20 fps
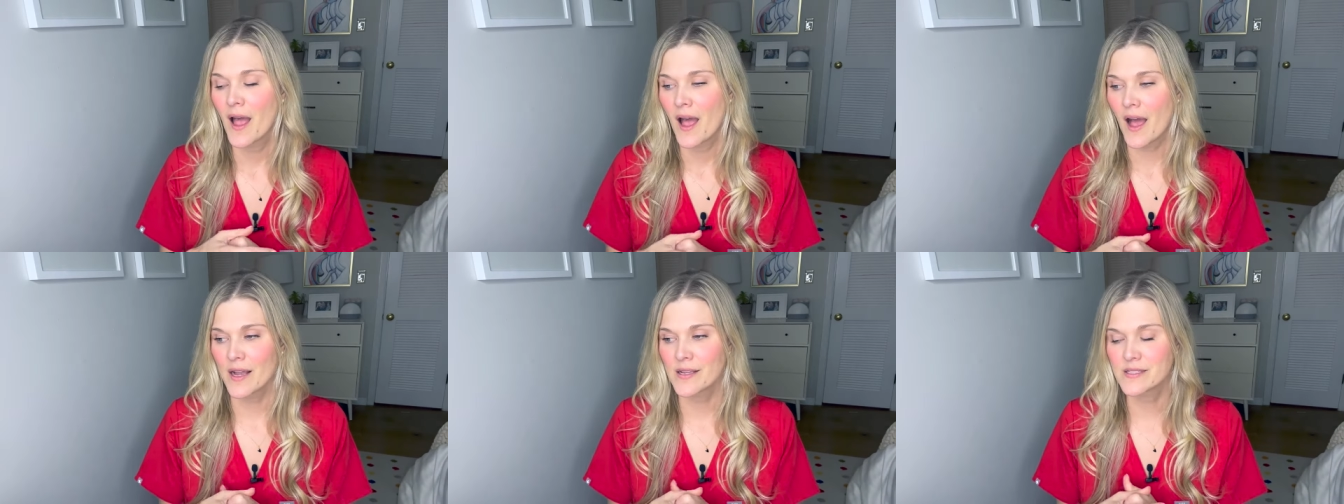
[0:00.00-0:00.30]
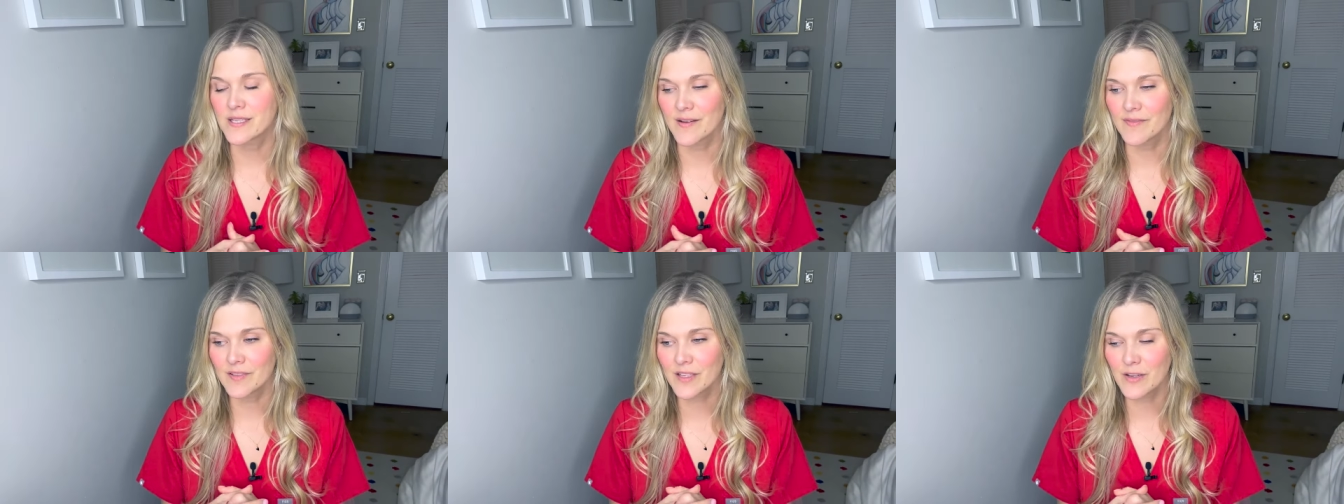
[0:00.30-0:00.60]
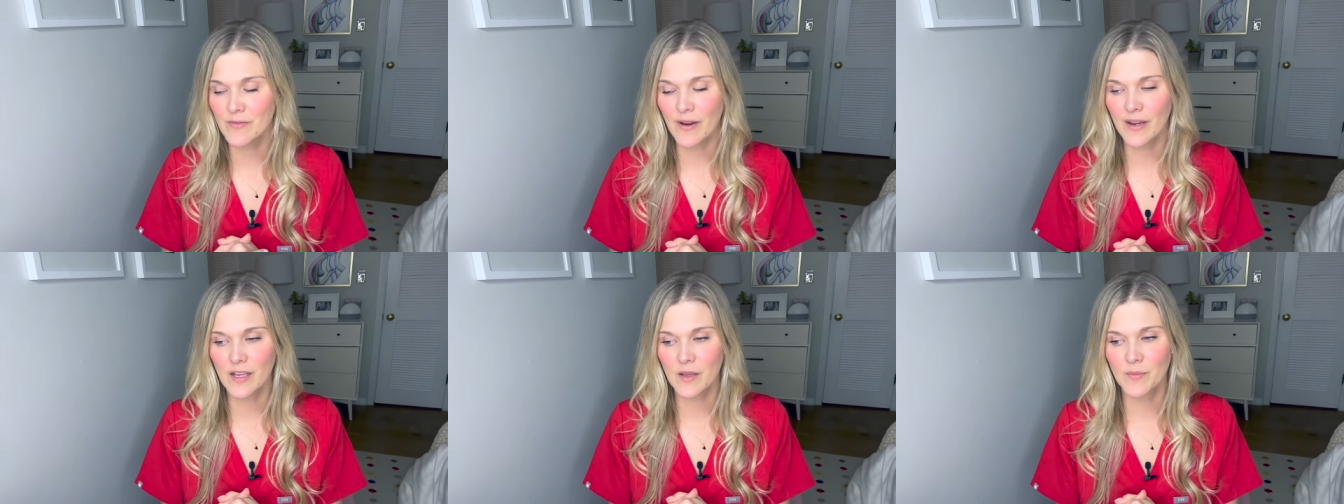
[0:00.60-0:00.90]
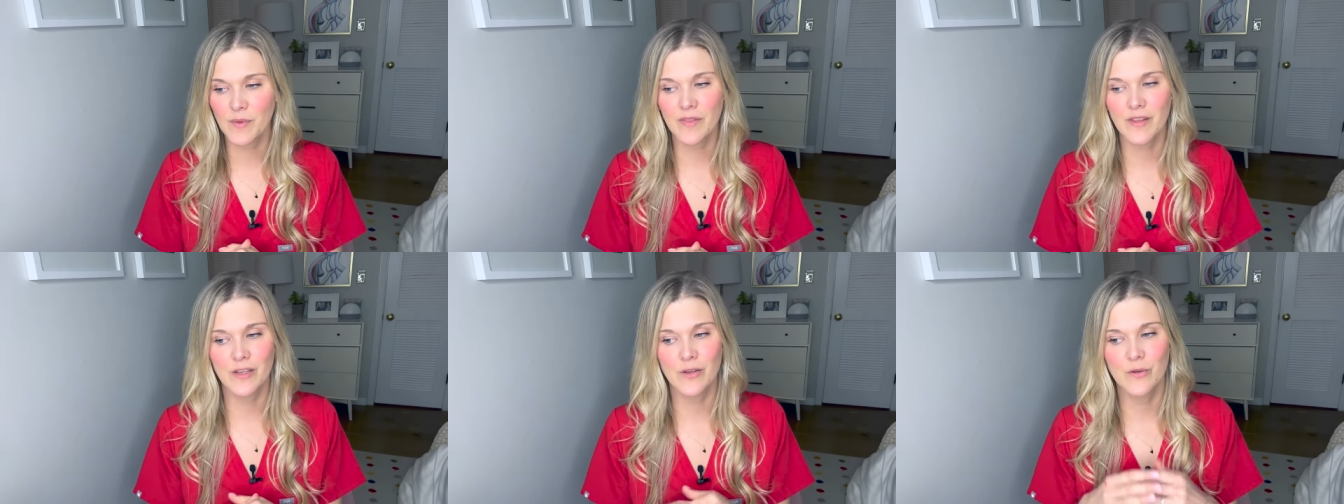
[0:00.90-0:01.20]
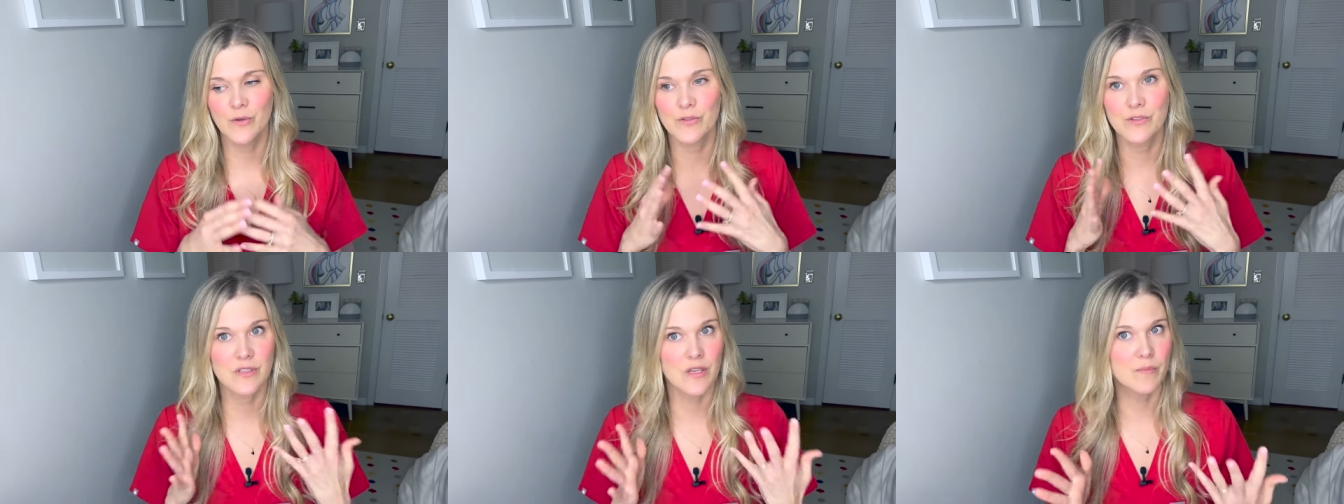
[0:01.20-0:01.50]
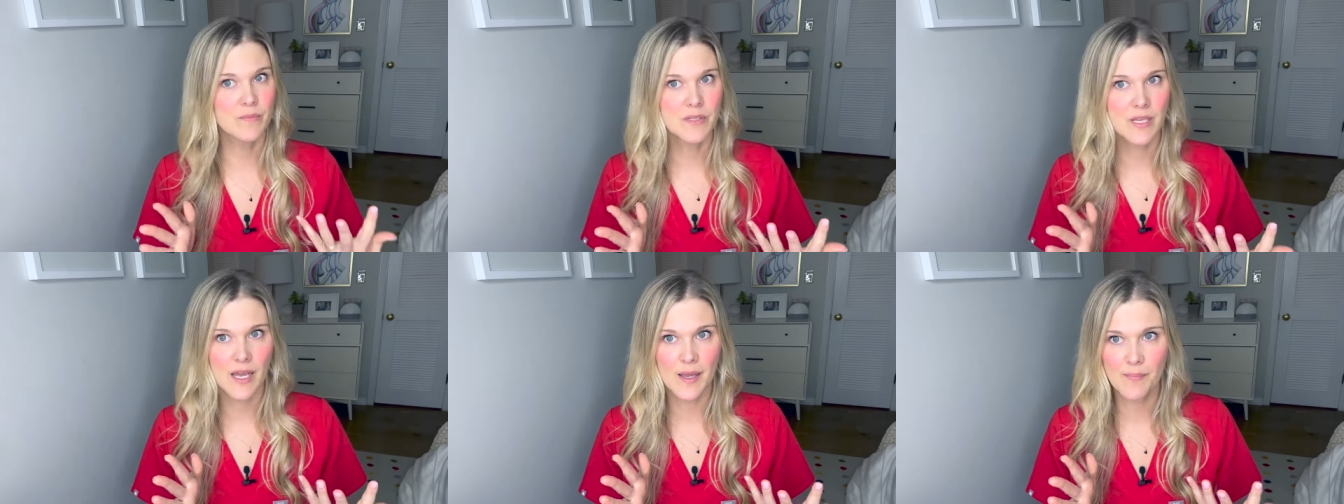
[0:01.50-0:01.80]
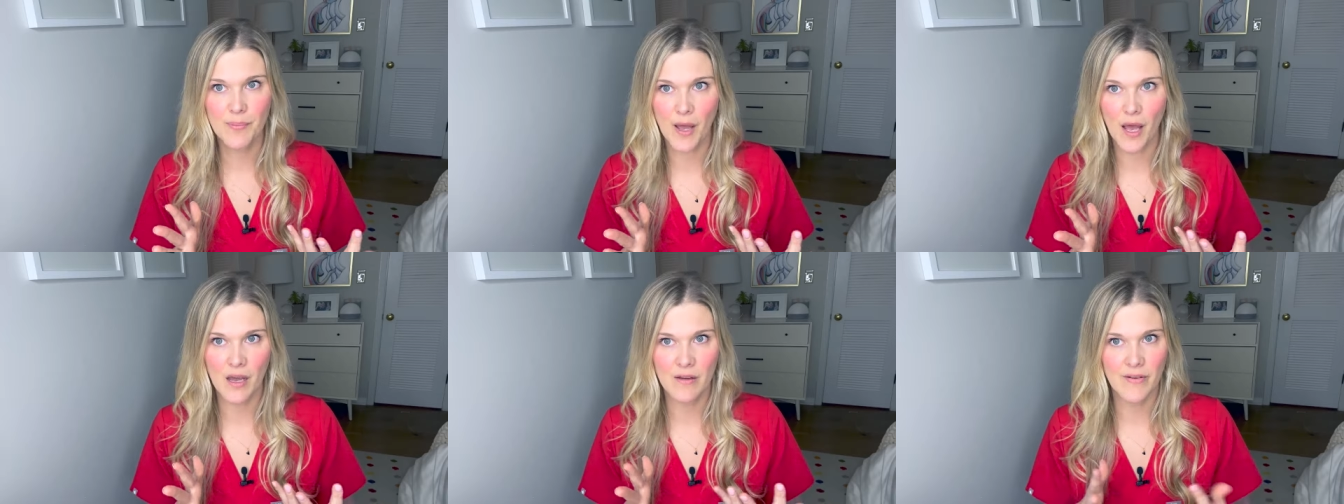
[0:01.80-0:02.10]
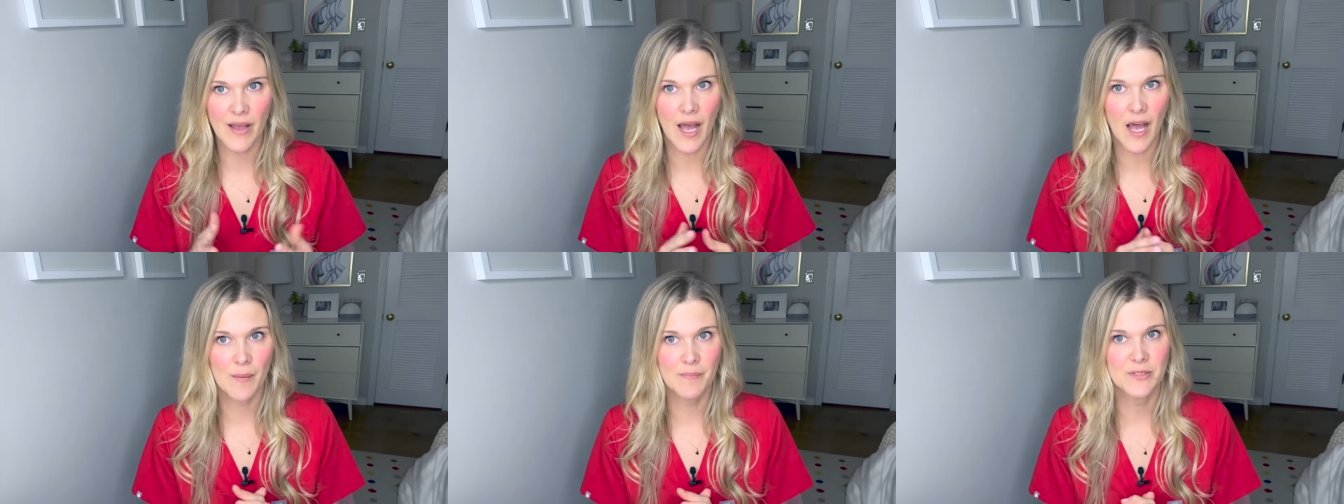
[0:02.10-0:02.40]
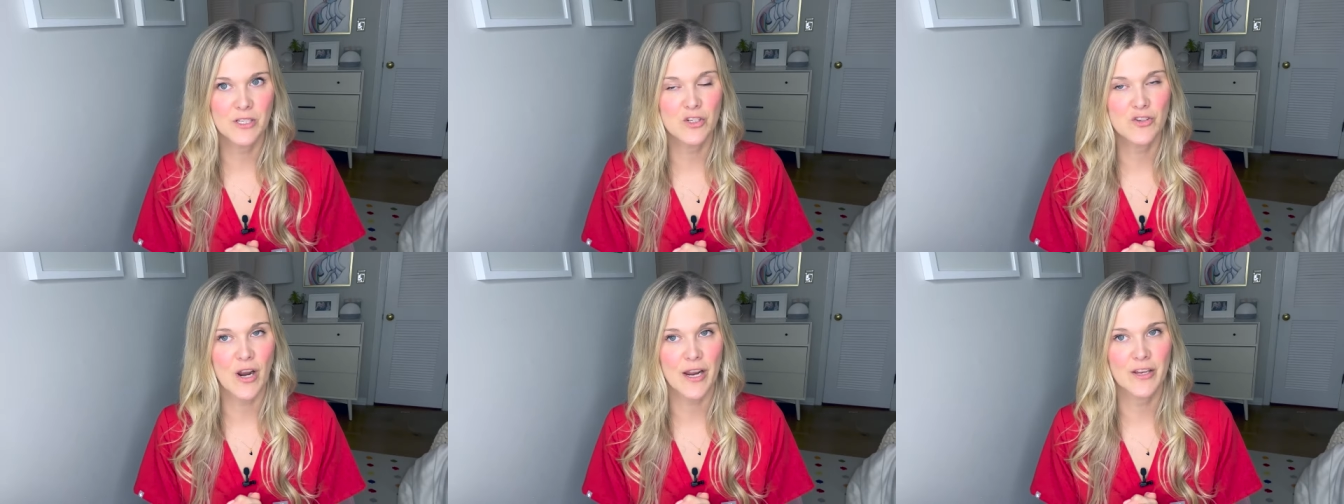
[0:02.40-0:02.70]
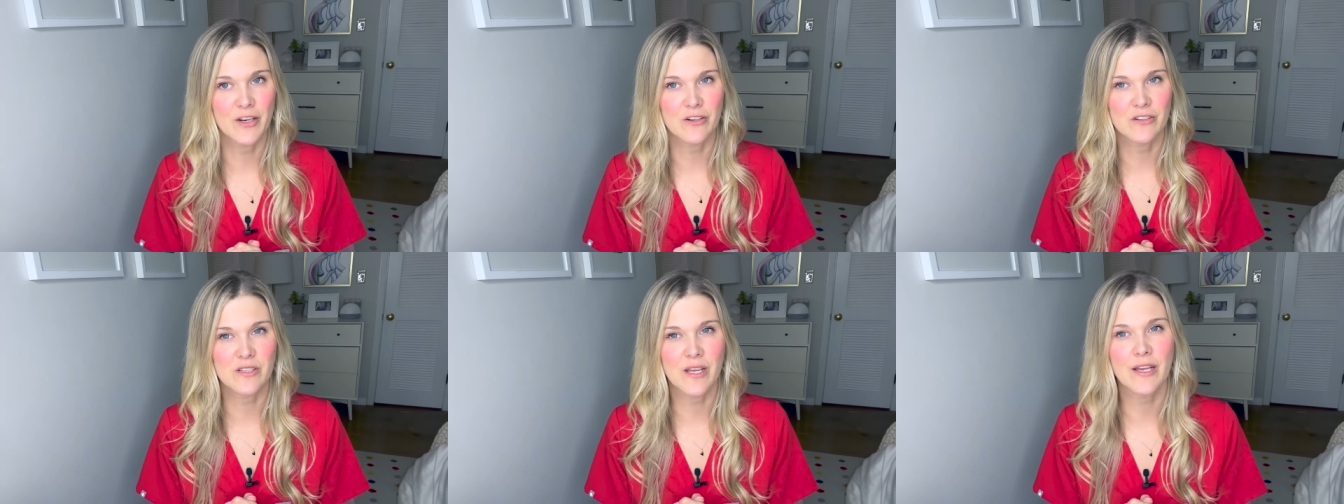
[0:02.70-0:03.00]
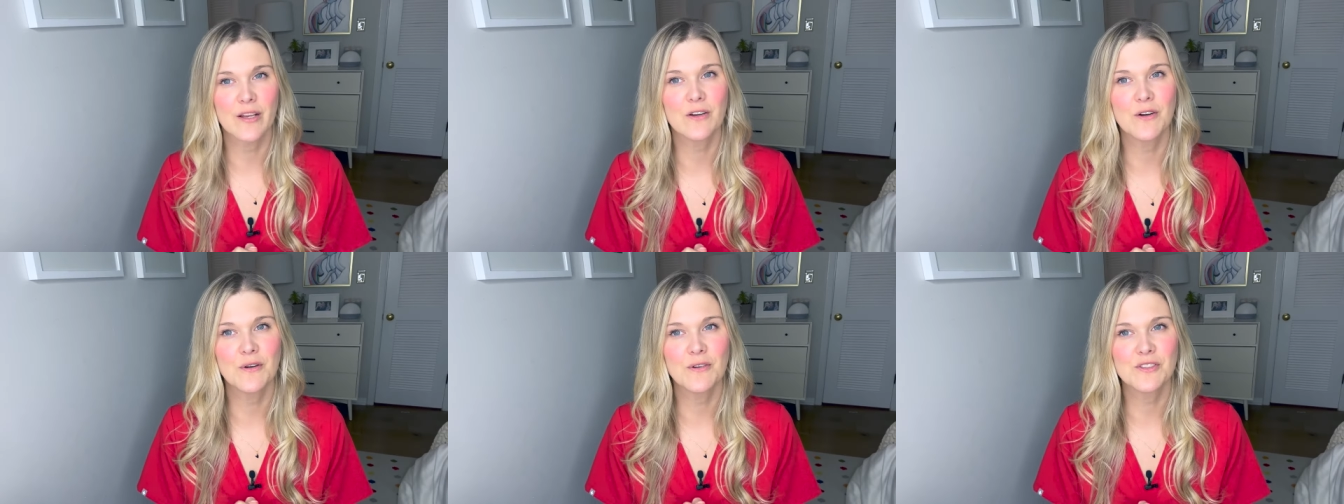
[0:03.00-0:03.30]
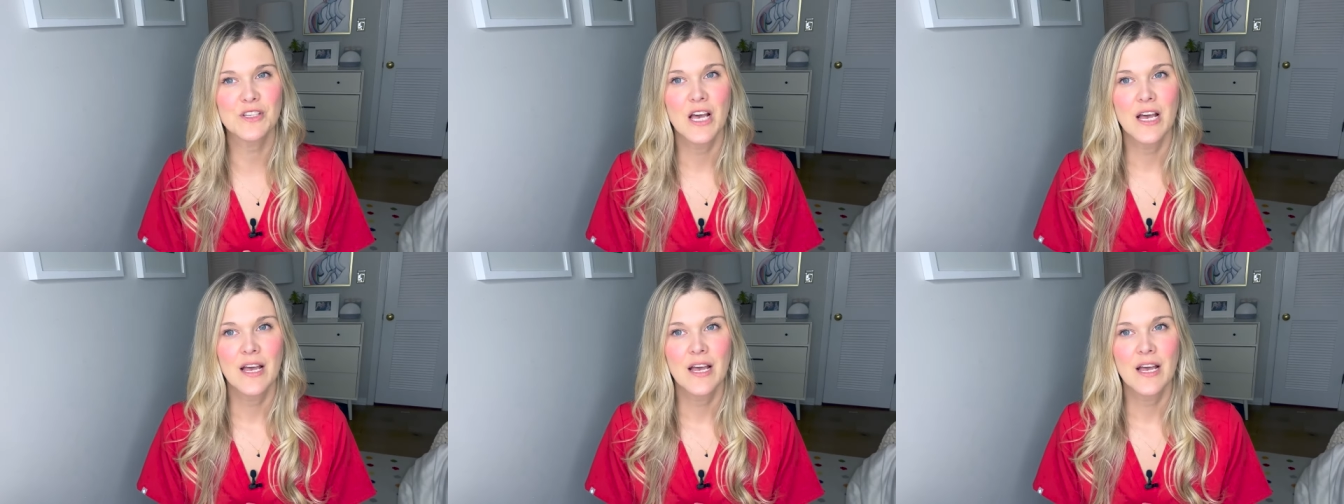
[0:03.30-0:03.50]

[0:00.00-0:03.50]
I definitely recommend that you use some type of app to track your cycles,